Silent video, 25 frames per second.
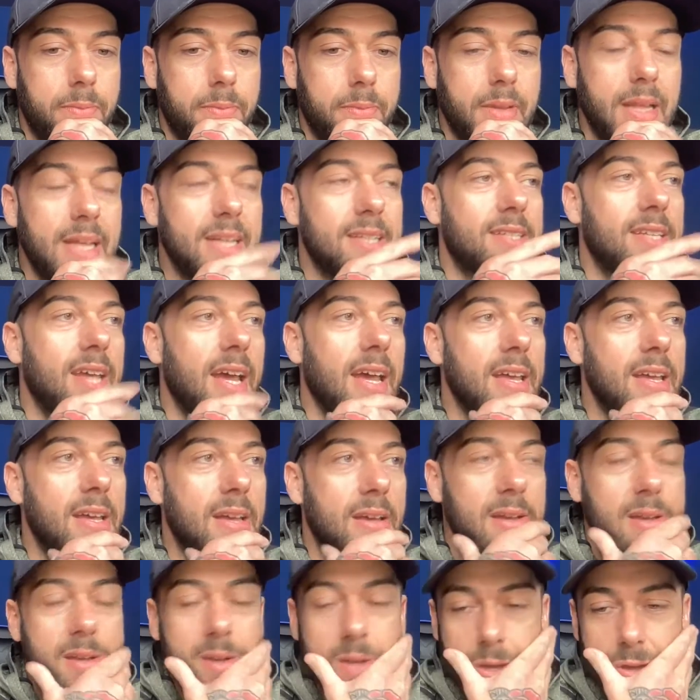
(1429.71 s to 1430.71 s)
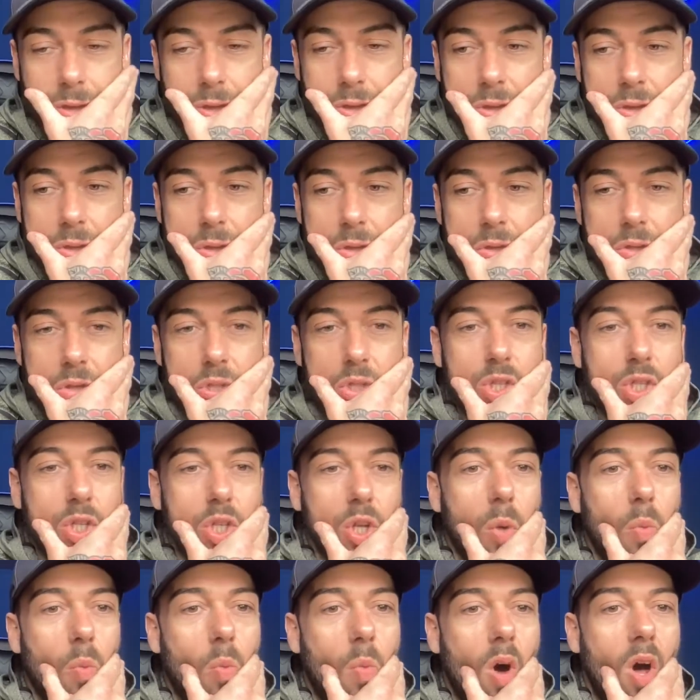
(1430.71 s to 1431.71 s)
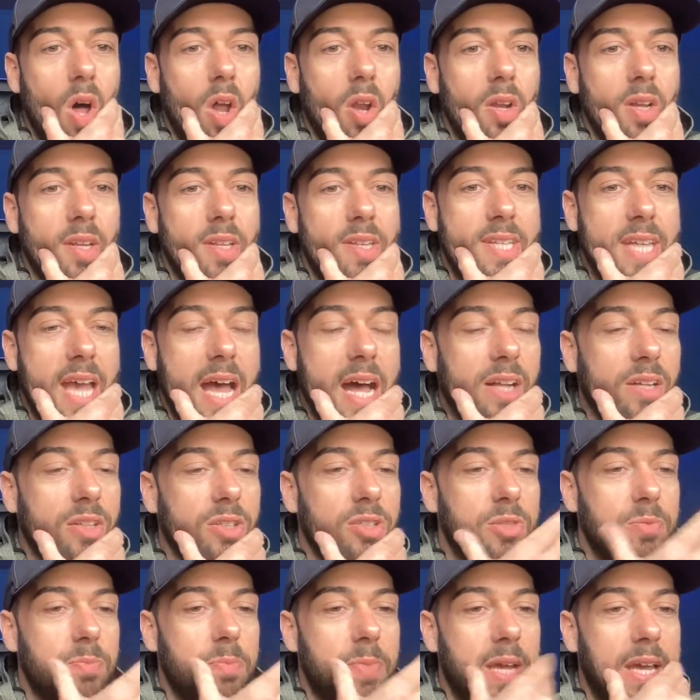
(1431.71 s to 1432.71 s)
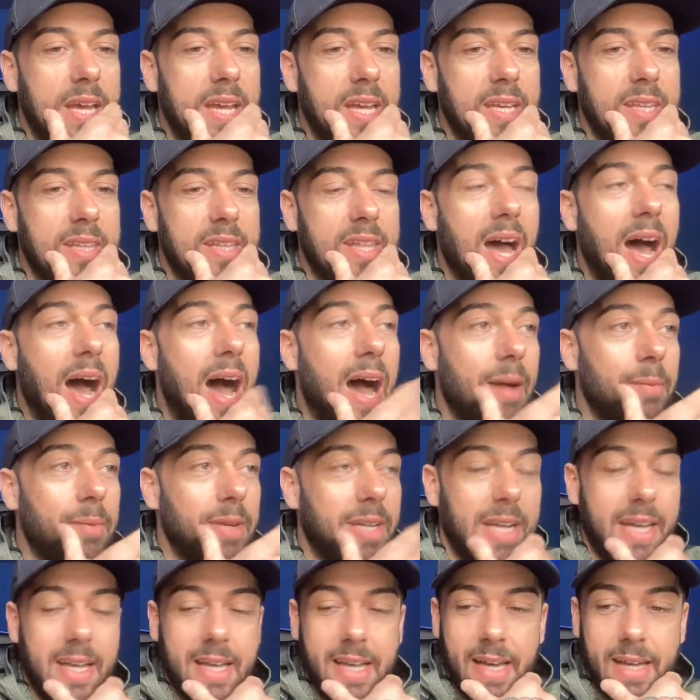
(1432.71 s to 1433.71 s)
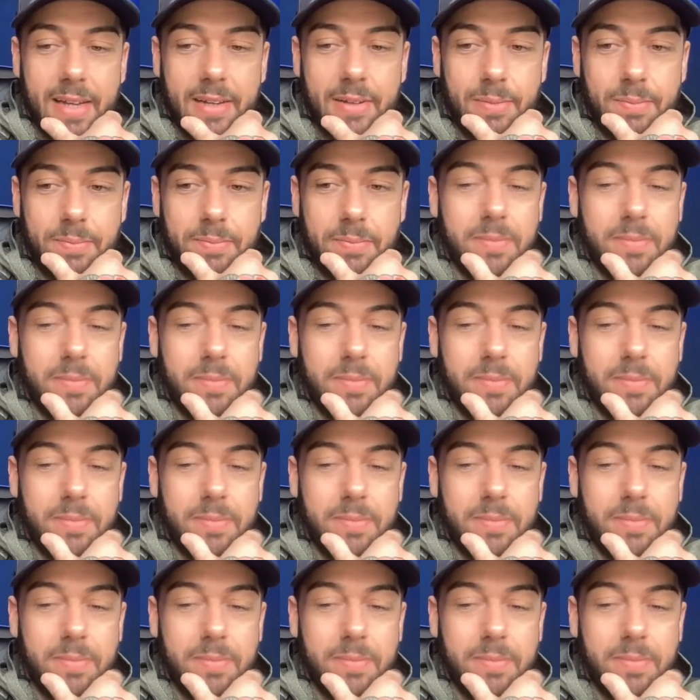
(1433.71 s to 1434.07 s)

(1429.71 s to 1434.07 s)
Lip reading: Let's say someone tells me that I'm a dickhead.